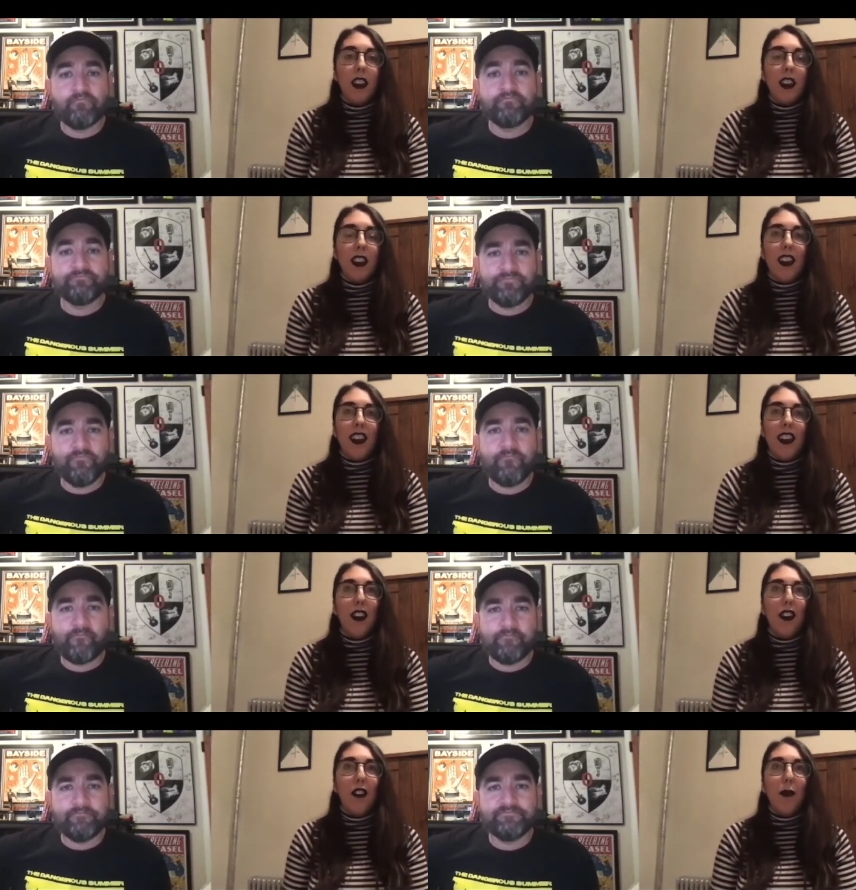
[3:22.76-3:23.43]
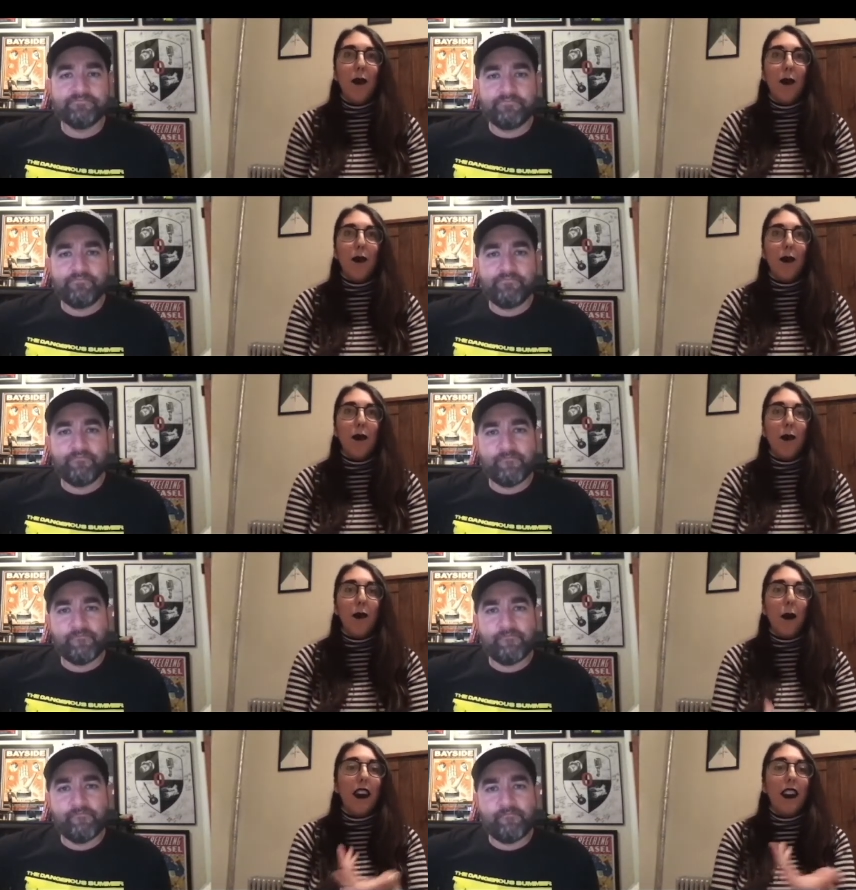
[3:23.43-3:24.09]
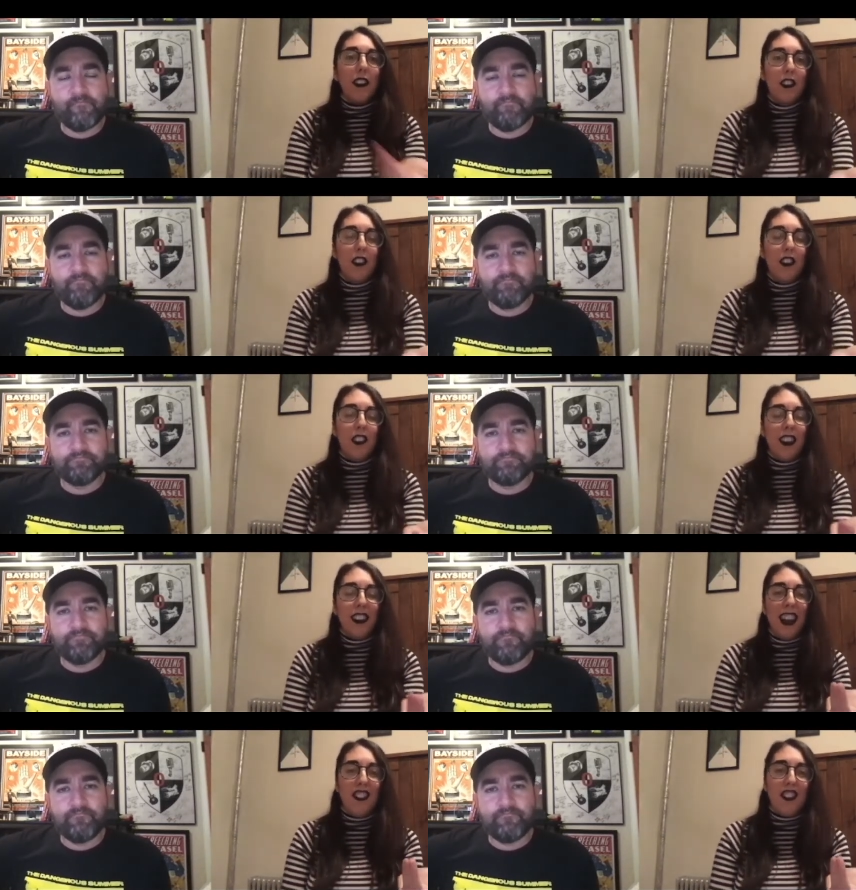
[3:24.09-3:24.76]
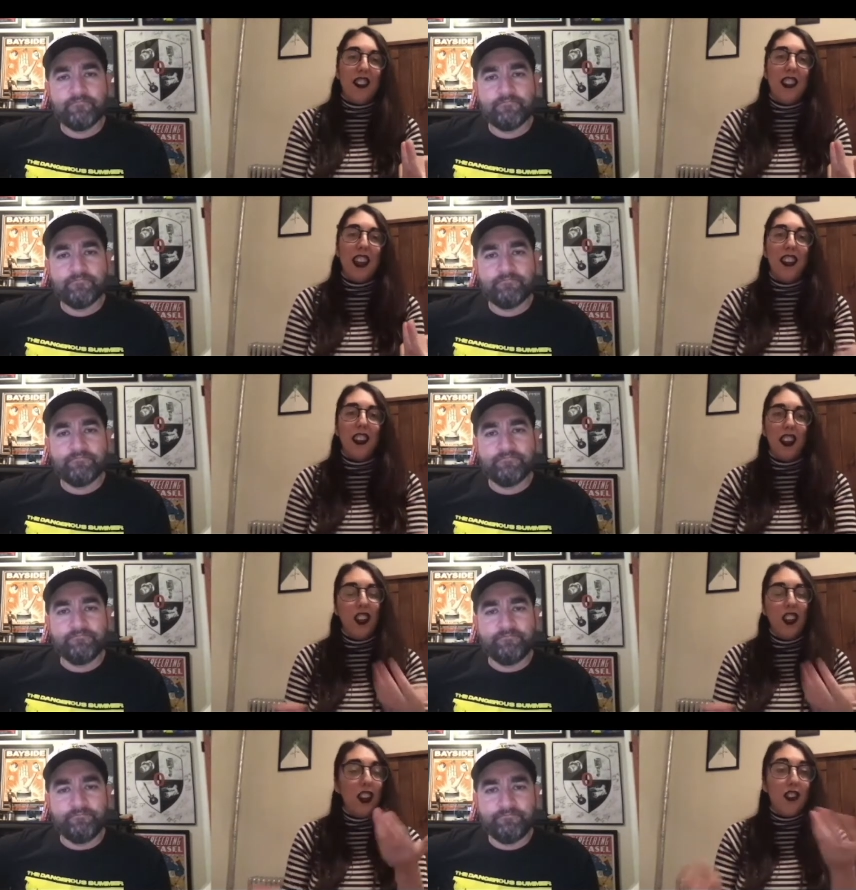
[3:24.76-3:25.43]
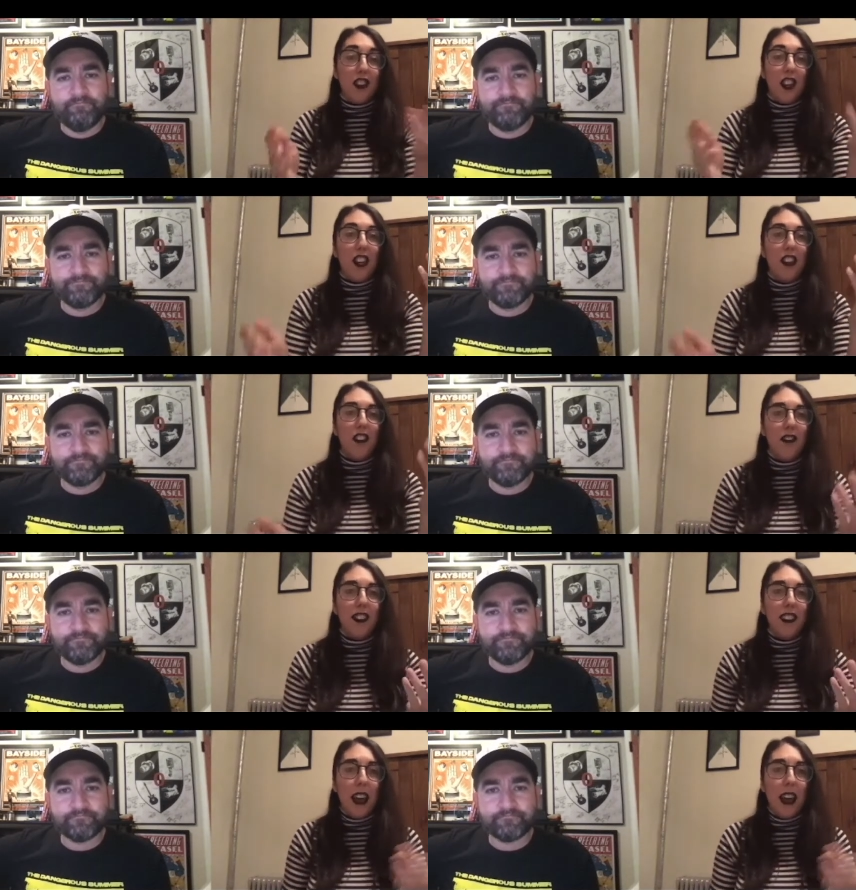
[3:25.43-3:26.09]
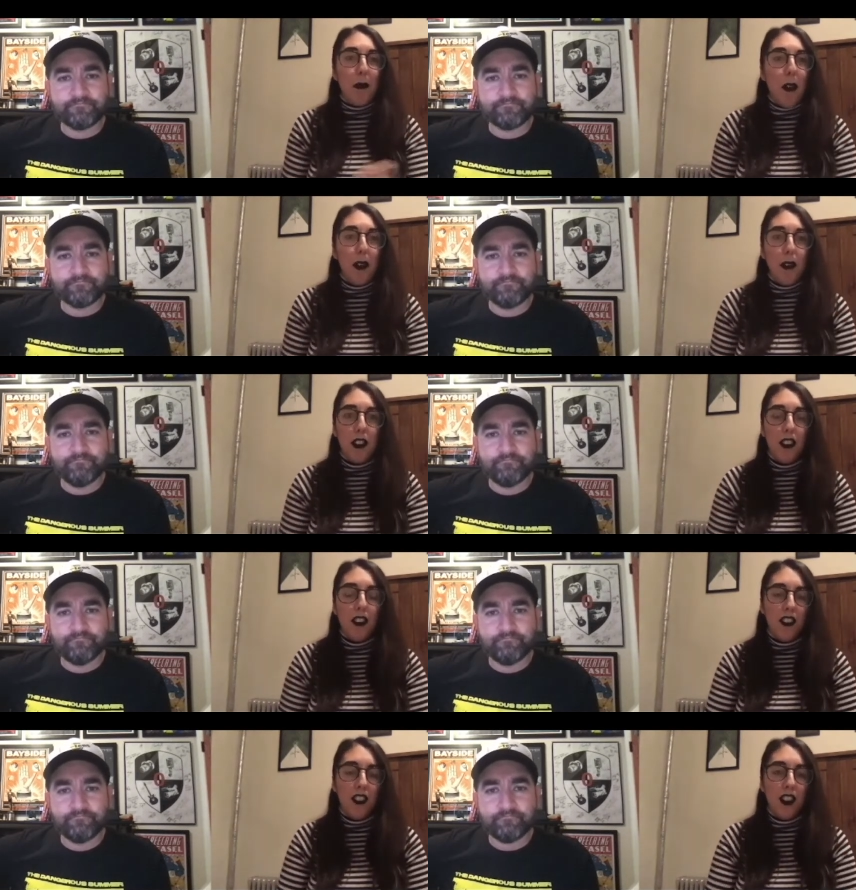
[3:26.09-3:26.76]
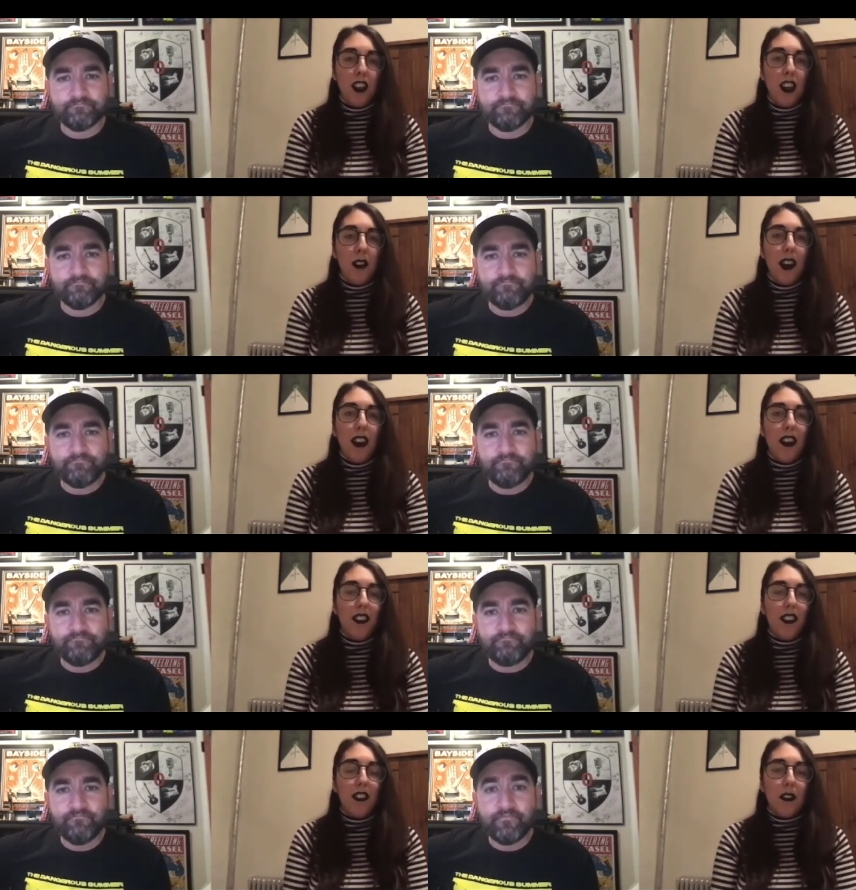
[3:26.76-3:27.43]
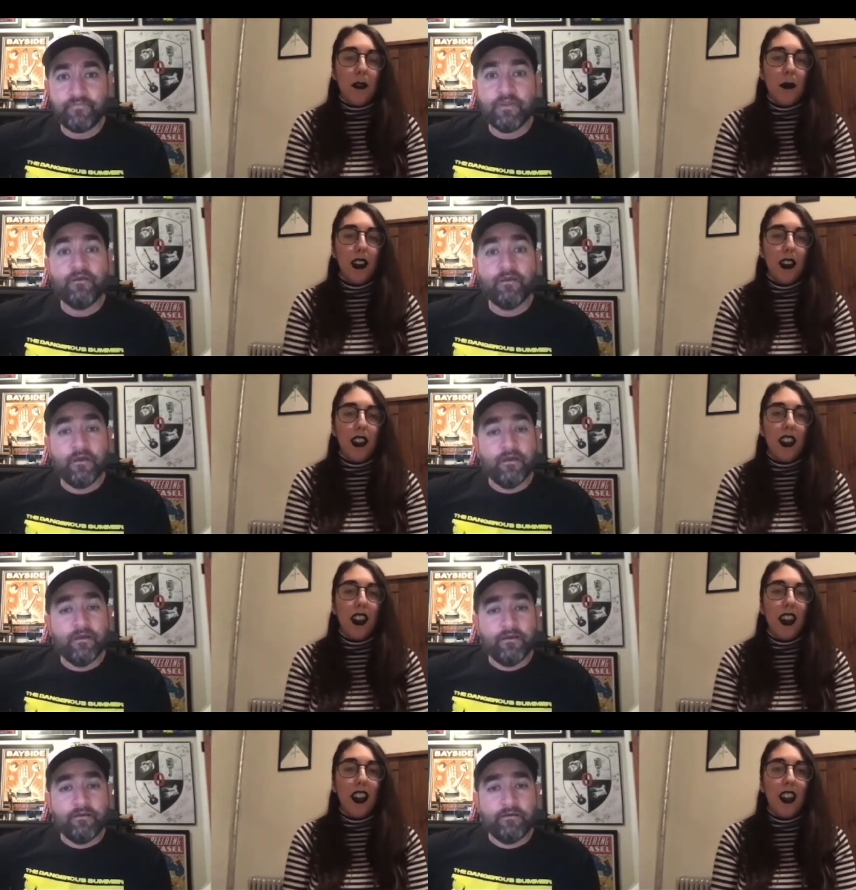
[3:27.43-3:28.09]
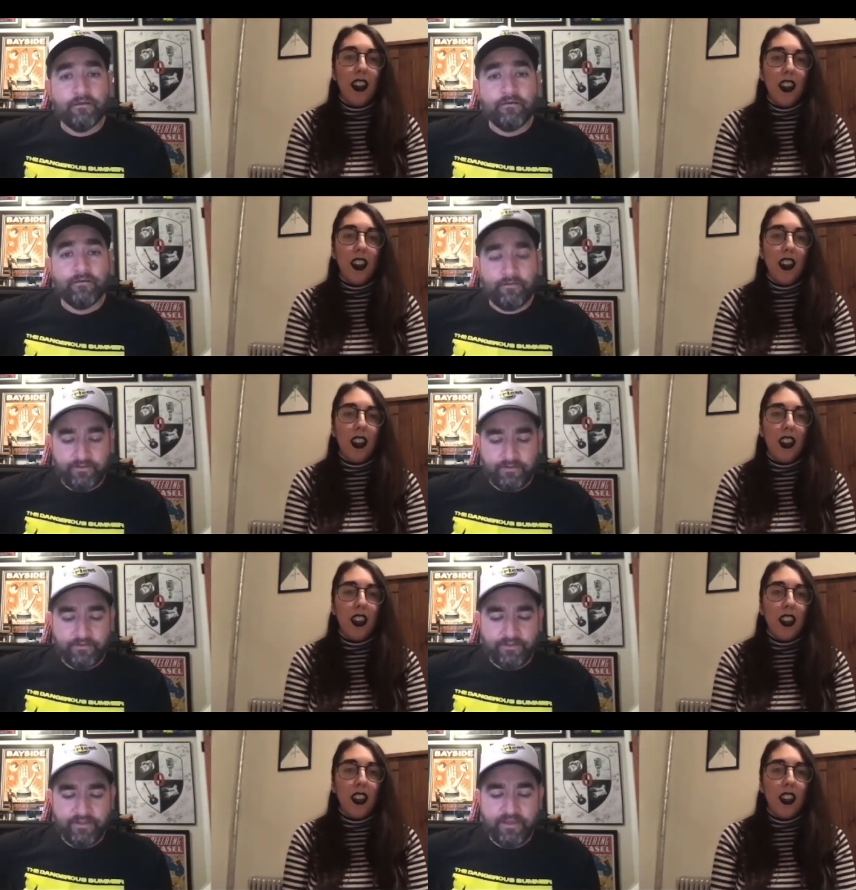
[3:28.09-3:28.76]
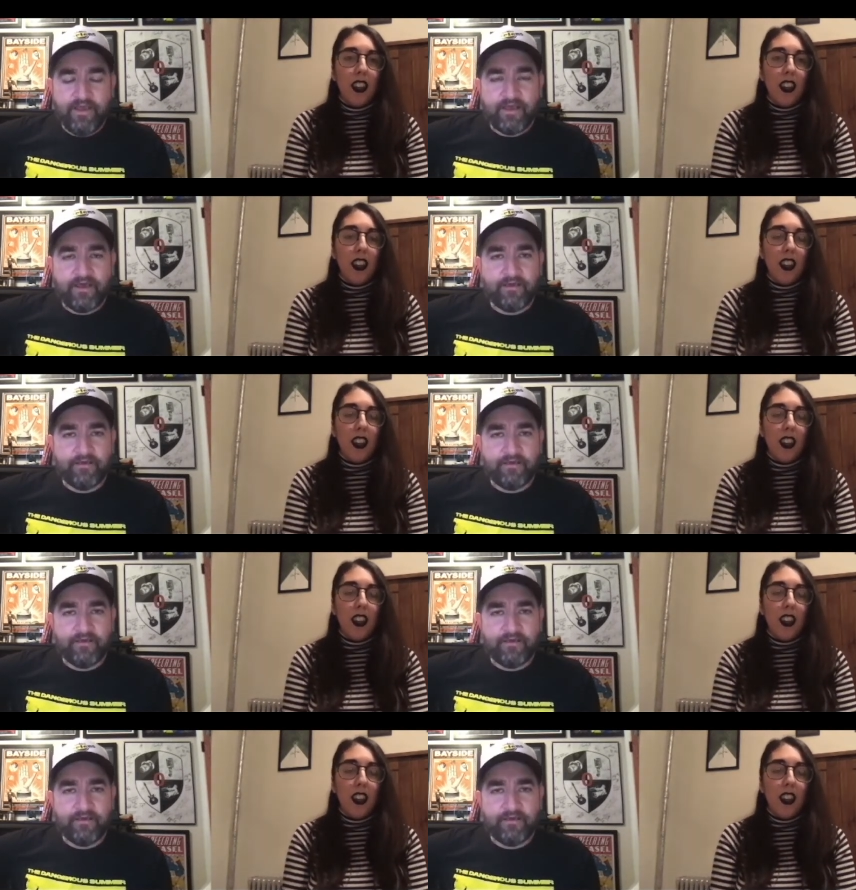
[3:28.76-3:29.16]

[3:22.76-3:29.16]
Speaker 1: um, but as you're saying, if you're not sure if that probably would have even come out from being there.
Speaker 2: Yeah,